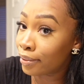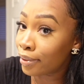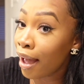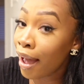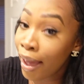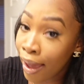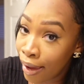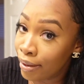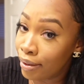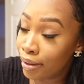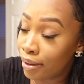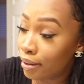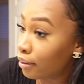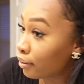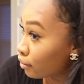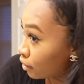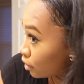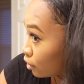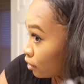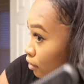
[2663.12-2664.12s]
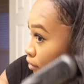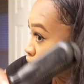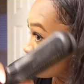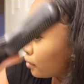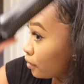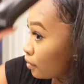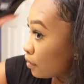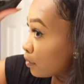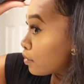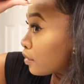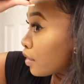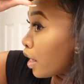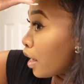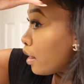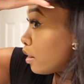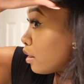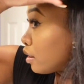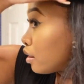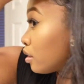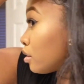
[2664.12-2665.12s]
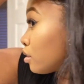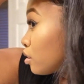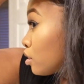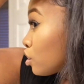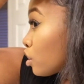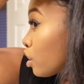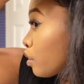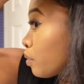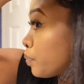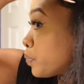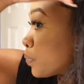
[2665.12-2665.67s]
I hated it. I hated it. So